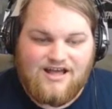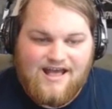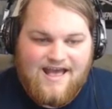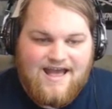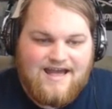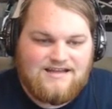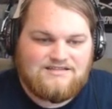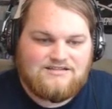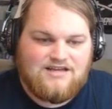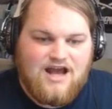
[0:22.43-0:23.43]
and
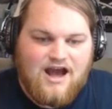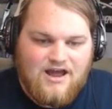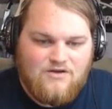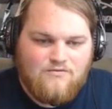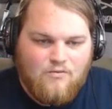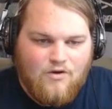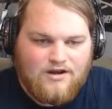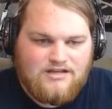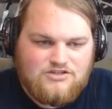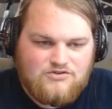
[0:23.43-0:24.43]
I
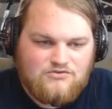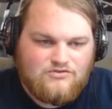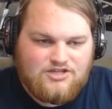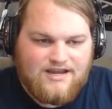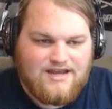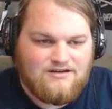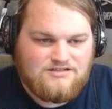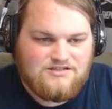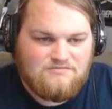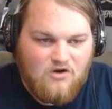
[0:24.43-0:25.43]
wanted to check out
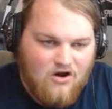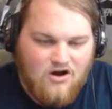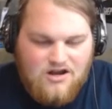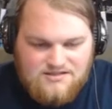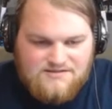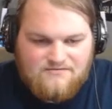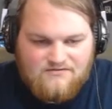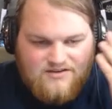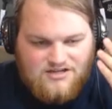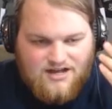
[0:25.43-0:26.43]
some awesome
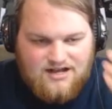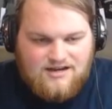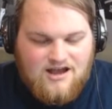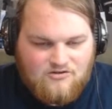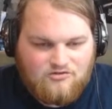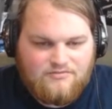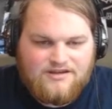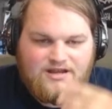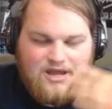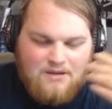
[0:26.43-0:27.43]
fish on
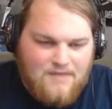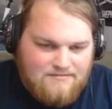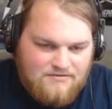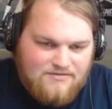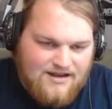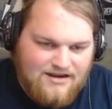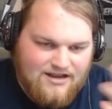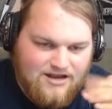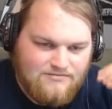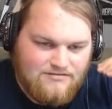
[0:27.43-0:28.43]
Aquabid, maybe bid on a
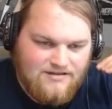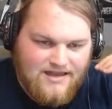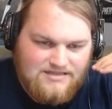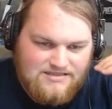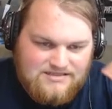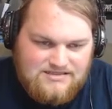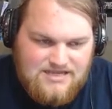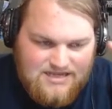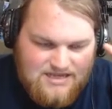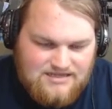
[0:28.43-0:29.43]
couple, and
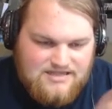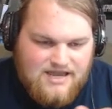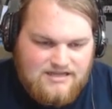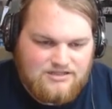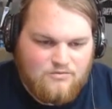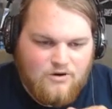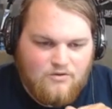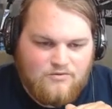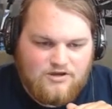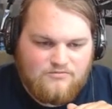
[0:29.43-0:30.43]
see exactly what
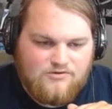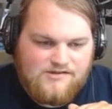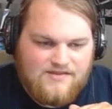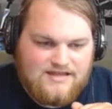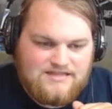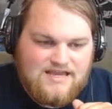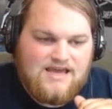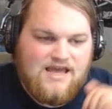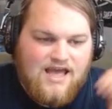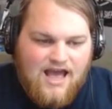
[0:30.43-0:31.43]
we could put in that
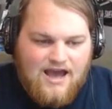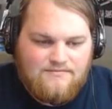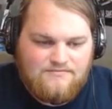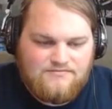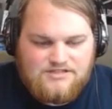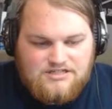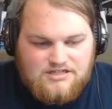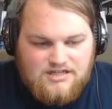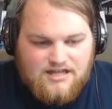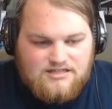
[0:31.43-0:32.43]
tank. I'm still
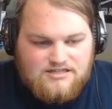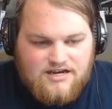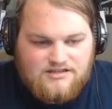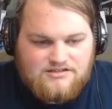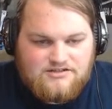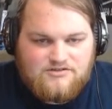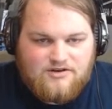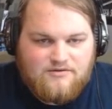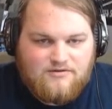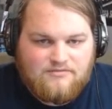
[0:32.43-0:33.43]
not entirely certain what
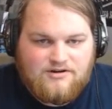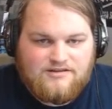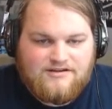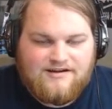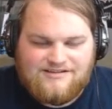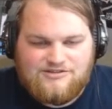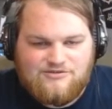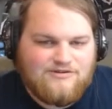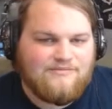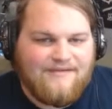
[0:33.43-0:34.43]
I want to put in there, and I just don't
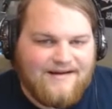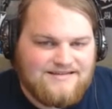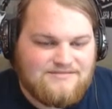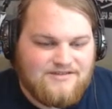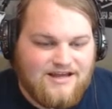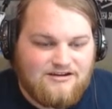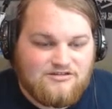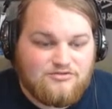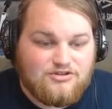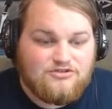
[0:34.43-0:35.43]
want to buy something out of the
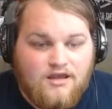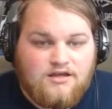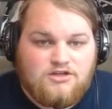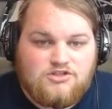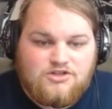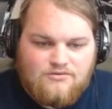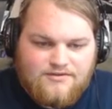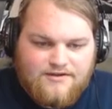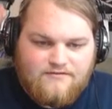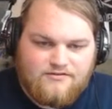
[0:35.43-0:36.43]
blue. So
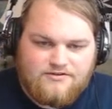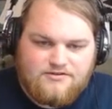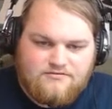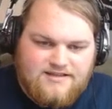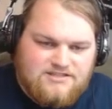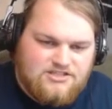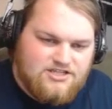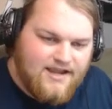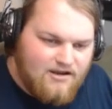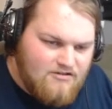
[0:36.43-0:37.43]
without further ado, let's
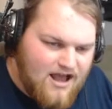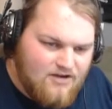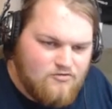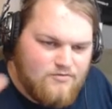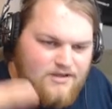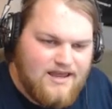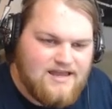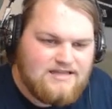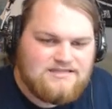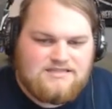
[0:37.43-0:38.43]
check out Aquabid
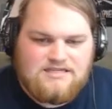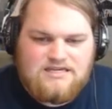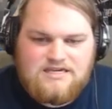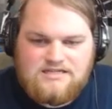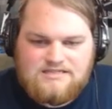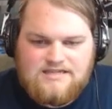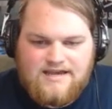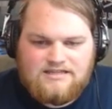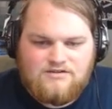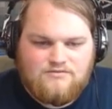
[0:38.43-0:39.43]
and see
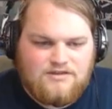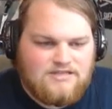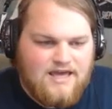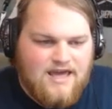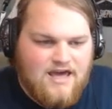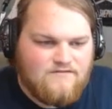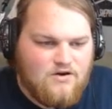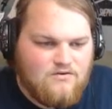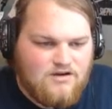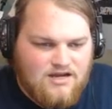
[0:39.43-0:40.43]
exactly what they have
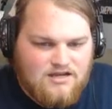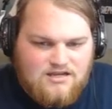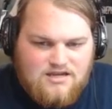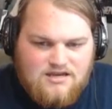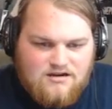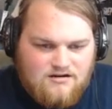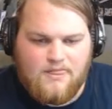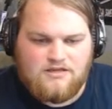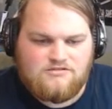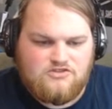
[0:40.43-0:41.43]
going on here.
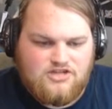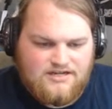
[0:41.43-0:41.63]
So Jenna